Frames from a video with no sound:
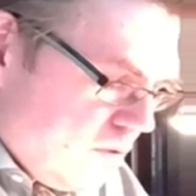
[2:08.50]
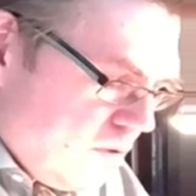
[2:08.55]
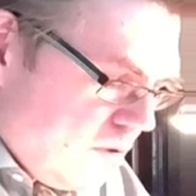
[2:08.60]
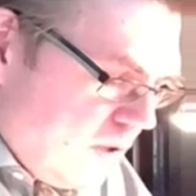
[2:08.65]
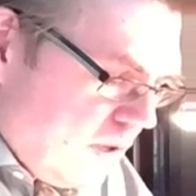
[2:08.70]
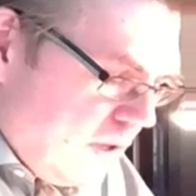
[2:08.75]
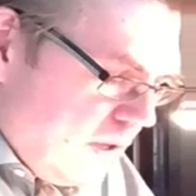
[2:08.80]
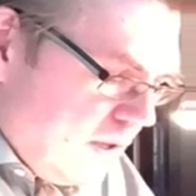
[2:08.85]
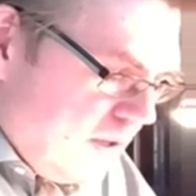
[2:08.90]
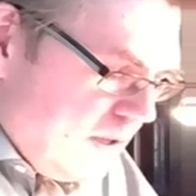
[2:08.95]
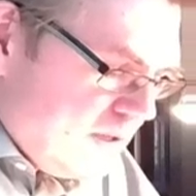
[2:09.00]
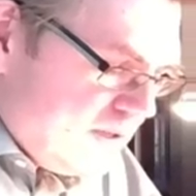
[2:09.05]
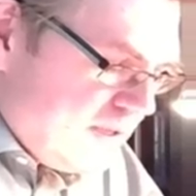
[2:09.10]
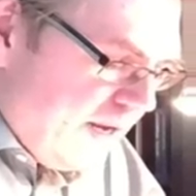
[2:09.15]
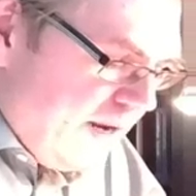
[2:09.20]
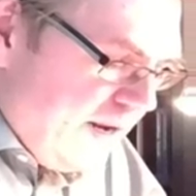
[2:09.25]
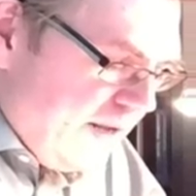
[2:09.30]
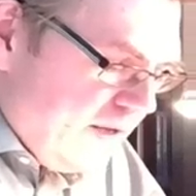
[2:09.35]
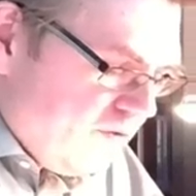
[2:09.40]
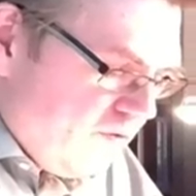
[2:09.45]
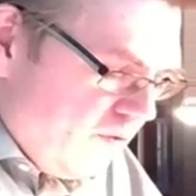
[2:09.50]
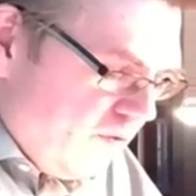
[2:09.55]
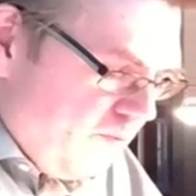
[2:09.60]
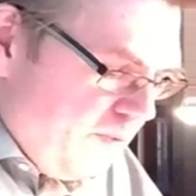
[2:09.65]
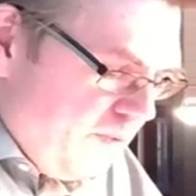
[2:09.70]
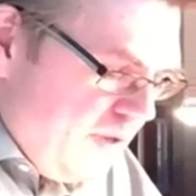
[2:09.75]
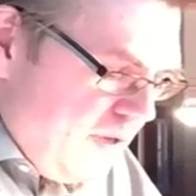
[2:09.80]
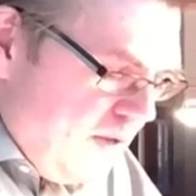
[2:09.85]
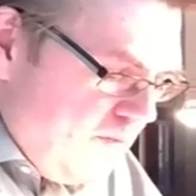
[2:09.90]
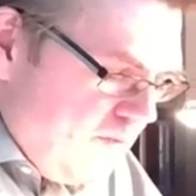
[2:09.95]
And this electron
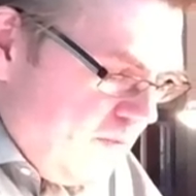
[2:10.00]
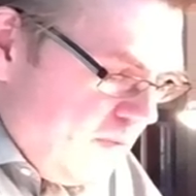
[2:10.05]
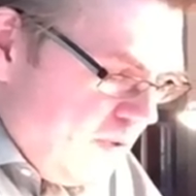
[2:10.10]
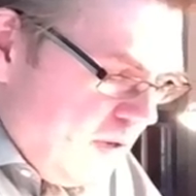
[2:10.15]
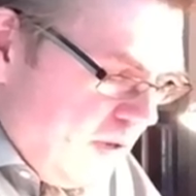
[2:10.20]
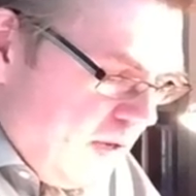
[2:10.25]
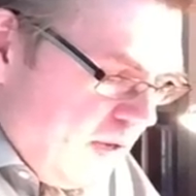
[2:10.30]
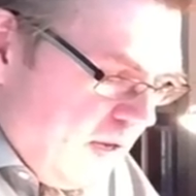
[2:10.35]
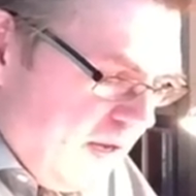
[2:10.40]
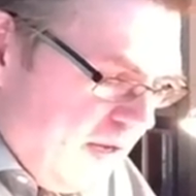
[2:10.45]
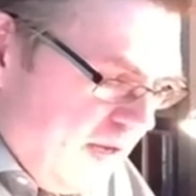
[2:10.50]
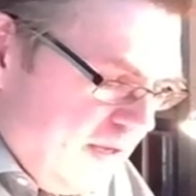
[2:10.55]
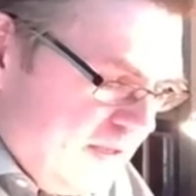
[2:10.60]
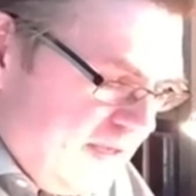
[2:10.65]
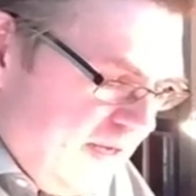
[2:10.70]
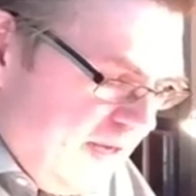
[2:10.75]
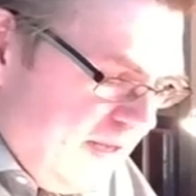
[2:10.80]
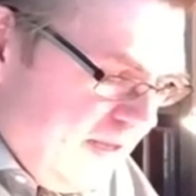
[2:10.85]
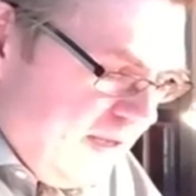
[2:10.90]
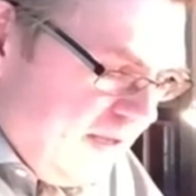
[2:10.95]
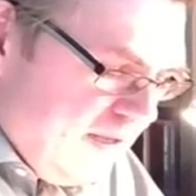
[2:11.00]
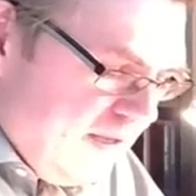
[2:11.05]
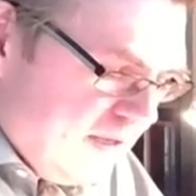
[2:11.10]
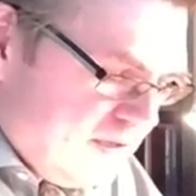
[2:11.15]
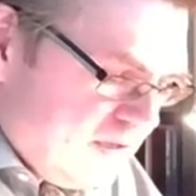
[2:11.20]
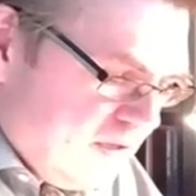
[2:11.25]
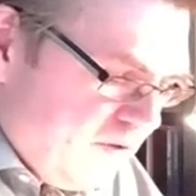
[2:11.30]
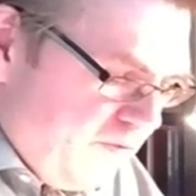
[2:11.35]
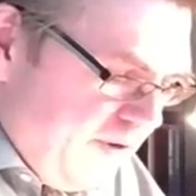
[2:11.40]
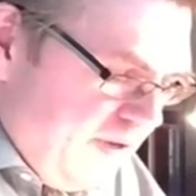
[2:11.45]
beam is hitting the
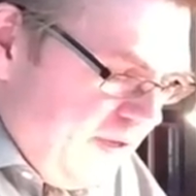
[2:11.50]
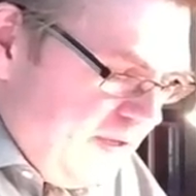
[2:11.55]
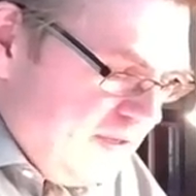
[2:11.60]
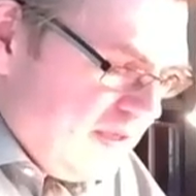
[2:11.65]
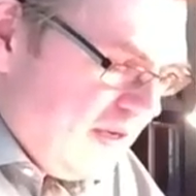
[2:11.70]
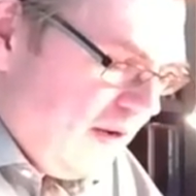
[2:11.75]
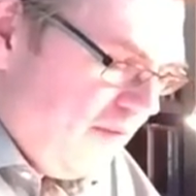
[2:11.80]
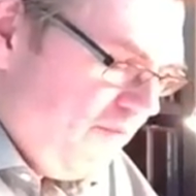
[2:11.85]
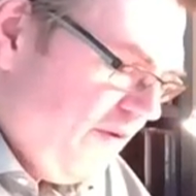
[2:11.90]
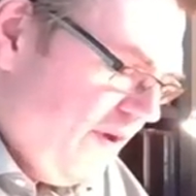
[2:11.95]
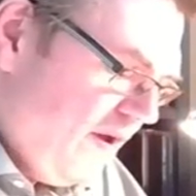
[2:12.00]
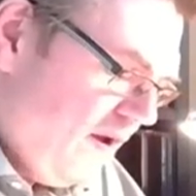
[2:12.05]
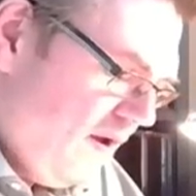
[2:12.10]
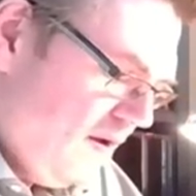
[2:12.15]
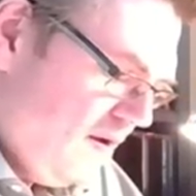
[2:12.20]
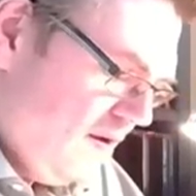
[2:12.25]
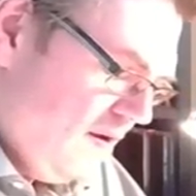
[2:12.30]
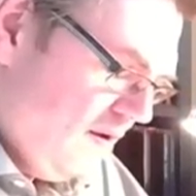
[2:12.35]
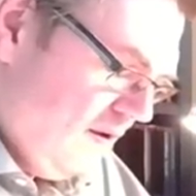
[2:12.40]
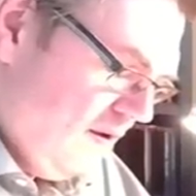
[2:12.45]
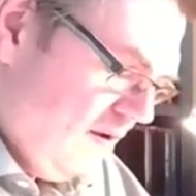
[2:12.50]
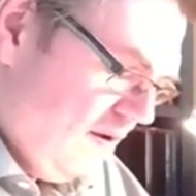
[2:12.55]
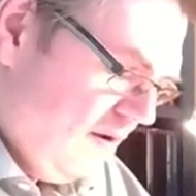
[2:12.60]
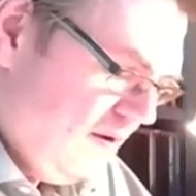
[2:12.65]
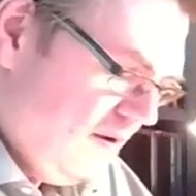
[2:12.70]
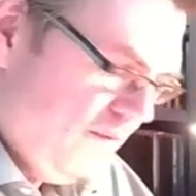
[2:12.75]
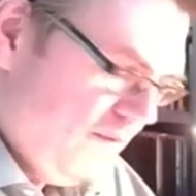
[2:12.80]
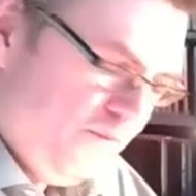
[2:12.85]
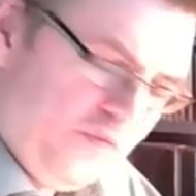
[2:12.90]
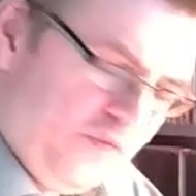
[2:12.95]
screen somewhere
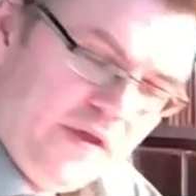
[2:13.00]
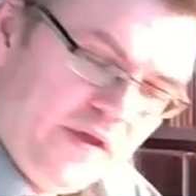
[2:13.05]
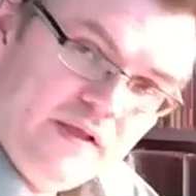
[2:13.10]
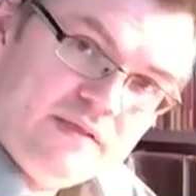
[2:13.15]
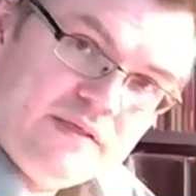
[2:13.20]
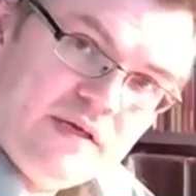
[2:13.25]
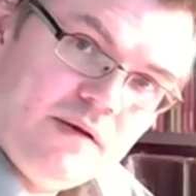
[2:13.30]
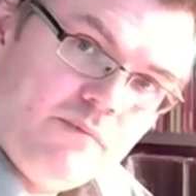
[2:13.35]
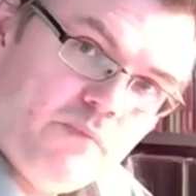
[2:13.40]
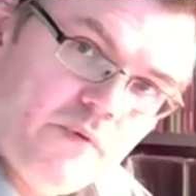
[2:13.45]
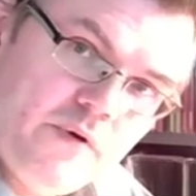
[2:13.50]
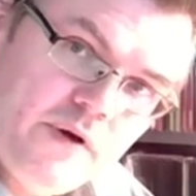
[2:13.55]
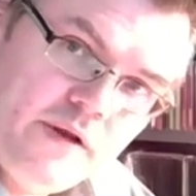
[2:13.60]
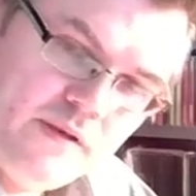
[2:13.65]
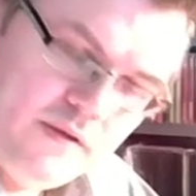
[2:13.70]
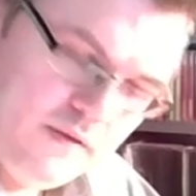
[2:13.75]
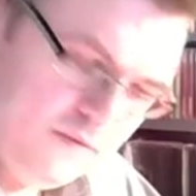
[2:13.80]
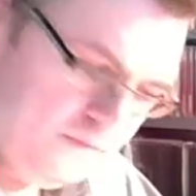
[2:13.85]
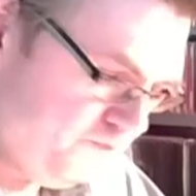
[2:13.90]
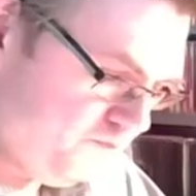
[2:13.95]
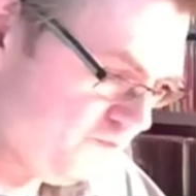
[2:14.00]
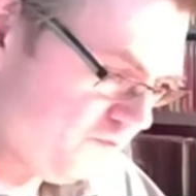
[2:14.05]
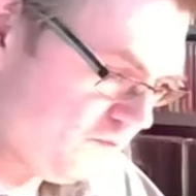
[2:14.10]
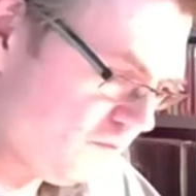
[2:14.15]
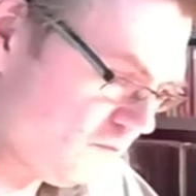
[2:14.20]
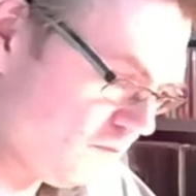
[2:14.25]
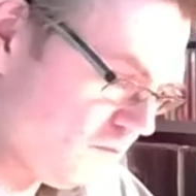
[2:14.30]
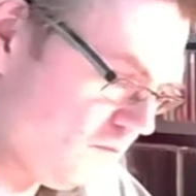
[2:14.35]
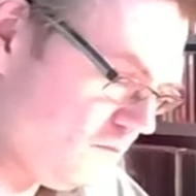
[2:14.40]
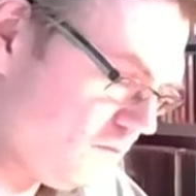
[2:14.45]
yeah, at some point.
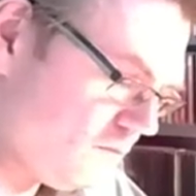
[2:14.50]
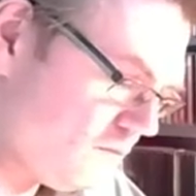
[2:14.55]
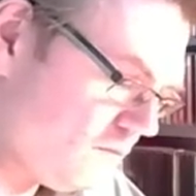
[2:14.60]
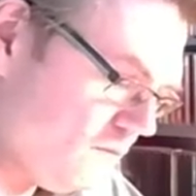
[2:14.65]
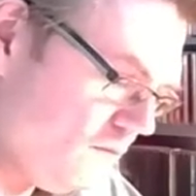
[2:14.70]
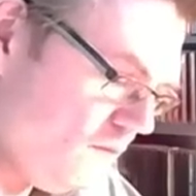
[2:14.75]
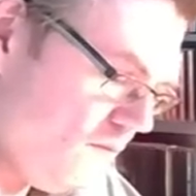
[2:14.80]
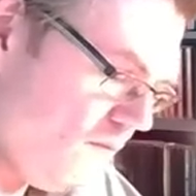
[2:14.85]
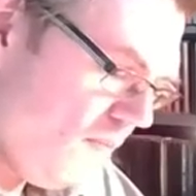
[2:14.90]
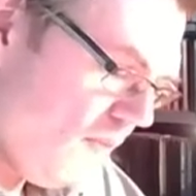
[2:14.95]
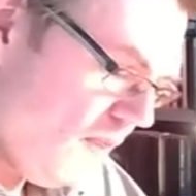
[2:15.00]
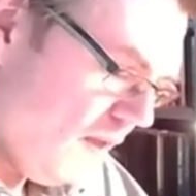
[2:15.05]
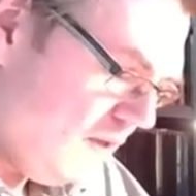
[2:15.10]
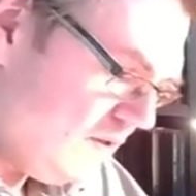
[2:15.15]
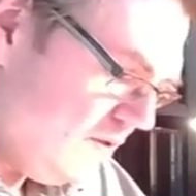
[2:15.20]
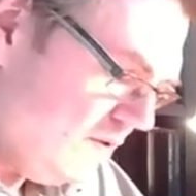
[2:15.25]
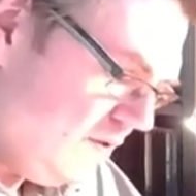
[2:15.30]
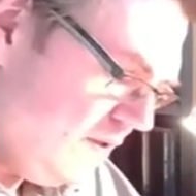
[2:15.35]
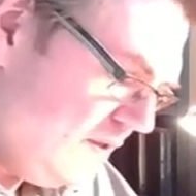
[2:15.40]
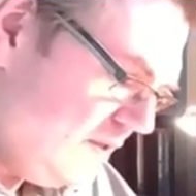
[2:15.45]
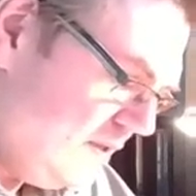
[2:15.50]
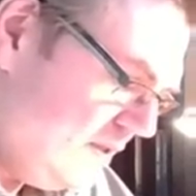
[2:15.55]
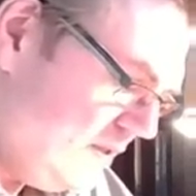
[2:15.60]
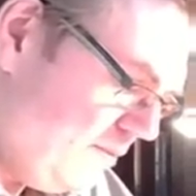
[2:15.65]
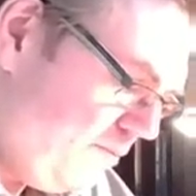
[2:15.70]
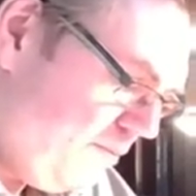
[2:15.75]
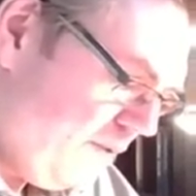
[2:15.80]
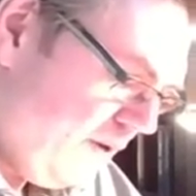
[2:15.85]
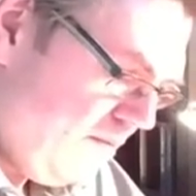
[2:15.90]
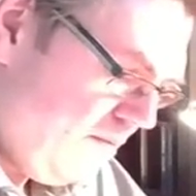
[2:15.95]
So this is a
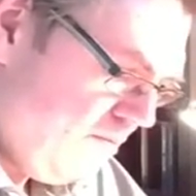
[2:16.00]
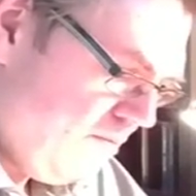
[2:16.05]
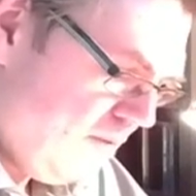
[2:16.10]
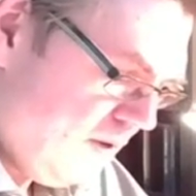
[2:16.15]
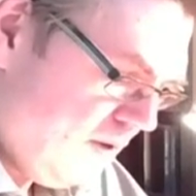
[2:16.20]
beam.